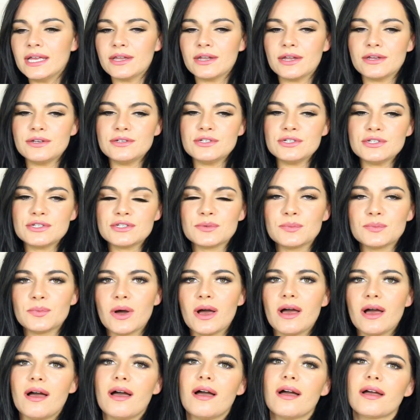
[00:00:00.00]
you know, do some
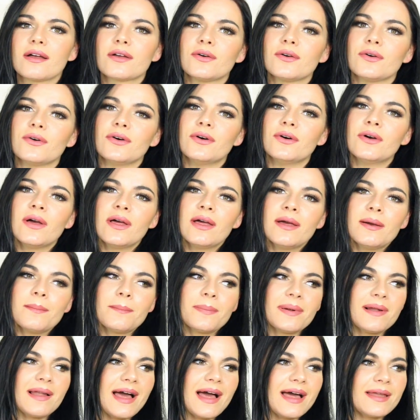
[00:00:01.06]
work or
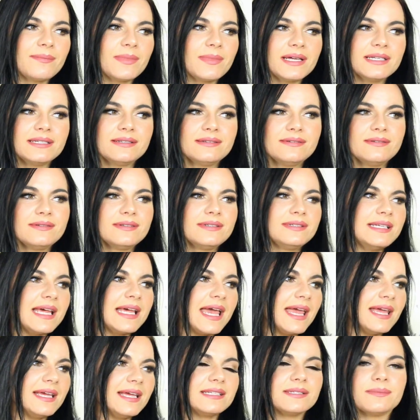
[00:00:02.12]
plan my
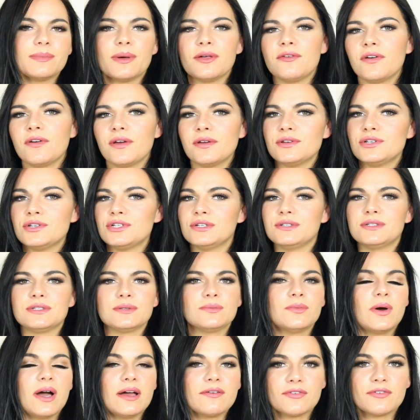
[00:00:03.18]
days and my photo shoots
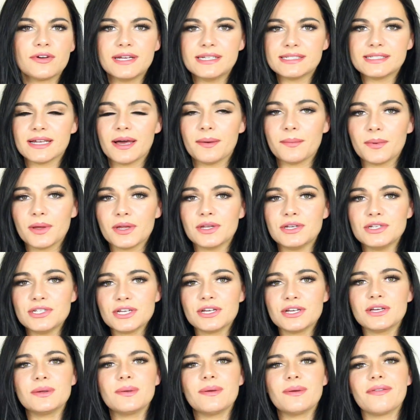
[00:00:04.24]
and whatever it is that I'm going to
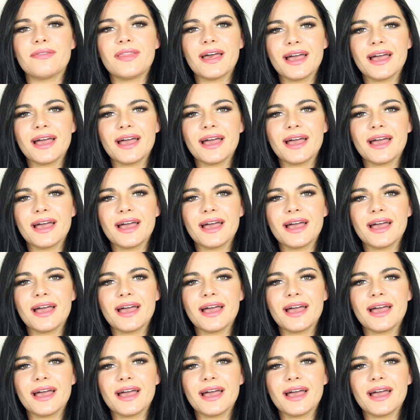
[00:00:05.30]
do.